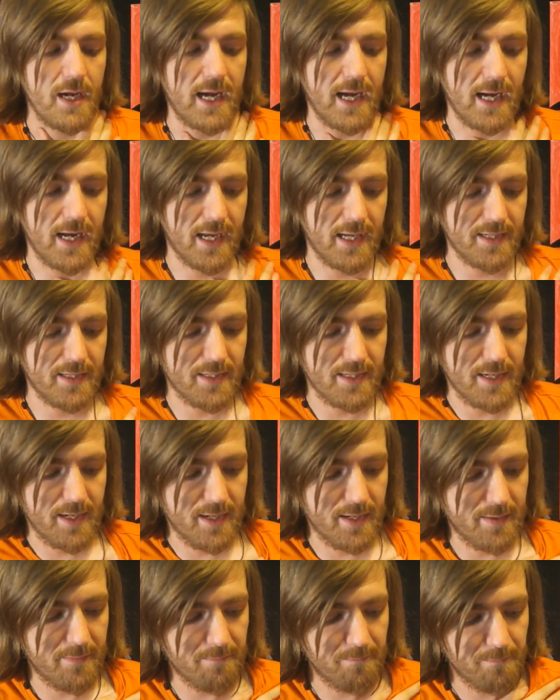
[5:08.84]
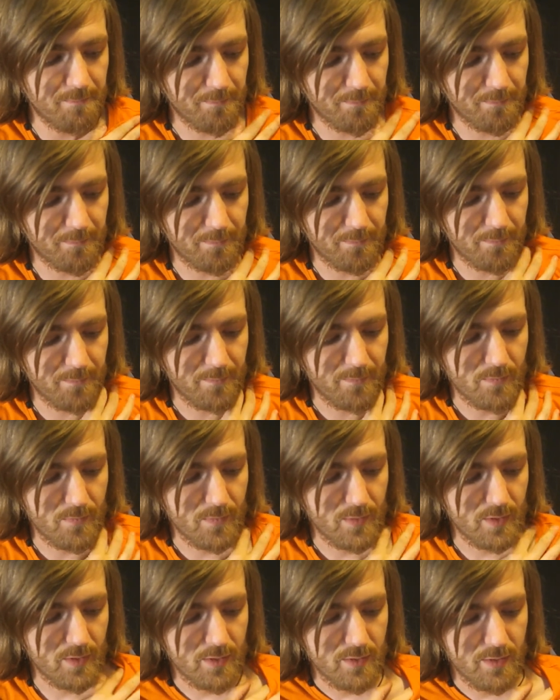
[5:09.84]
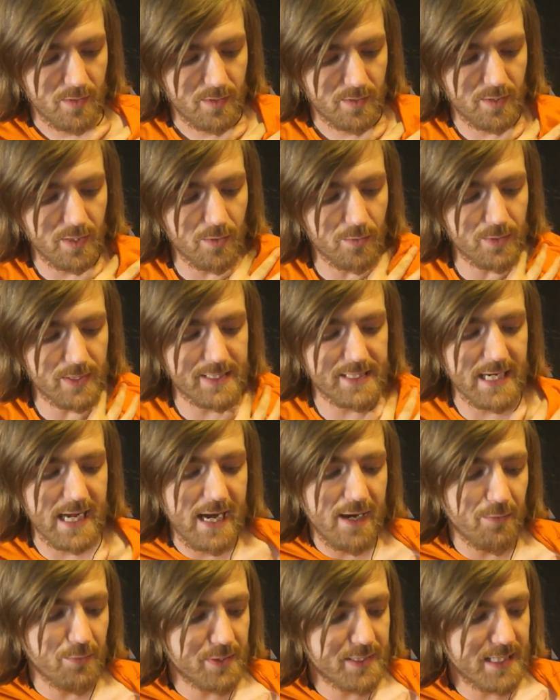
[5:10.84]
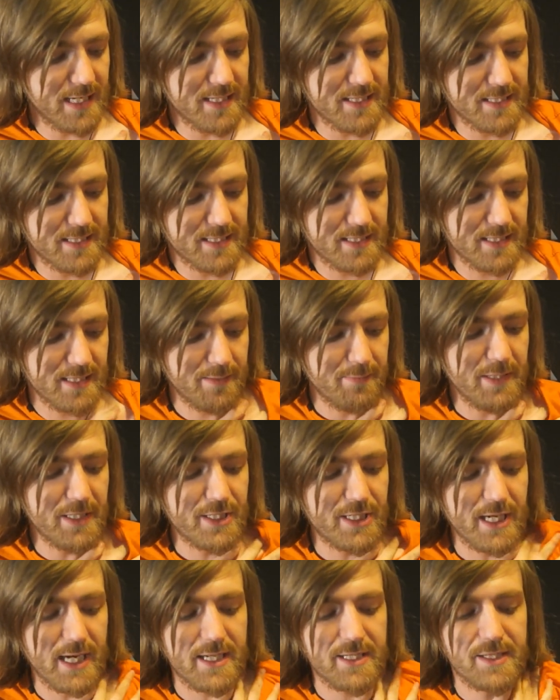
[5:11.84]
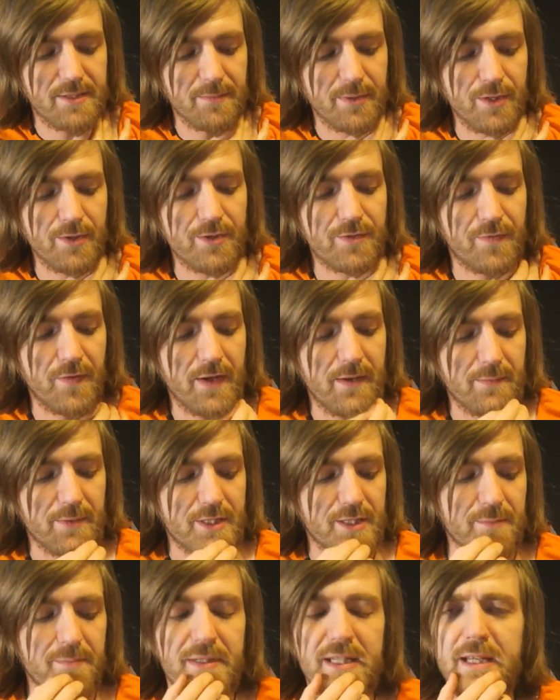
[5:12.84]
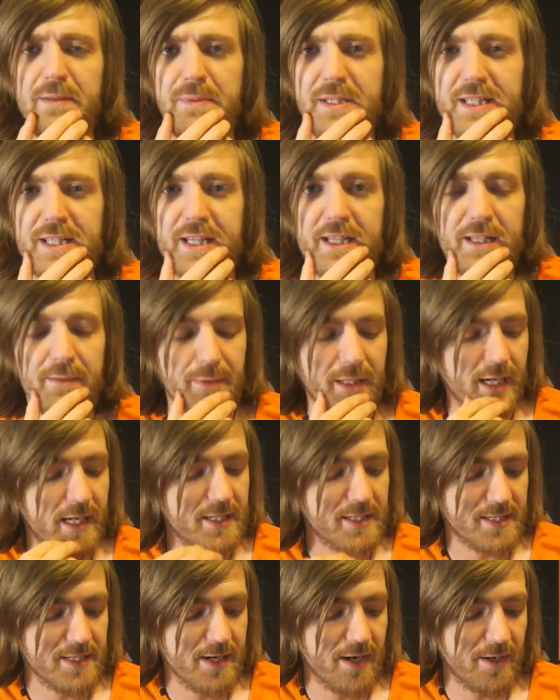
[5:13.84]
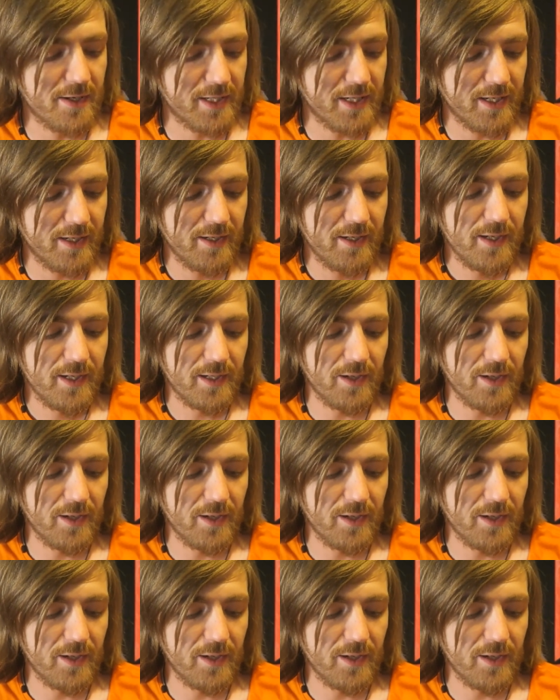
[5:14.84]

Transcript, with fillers: and um, the oldest owl says, it means she has some use for him and some deep scheme against Narnia.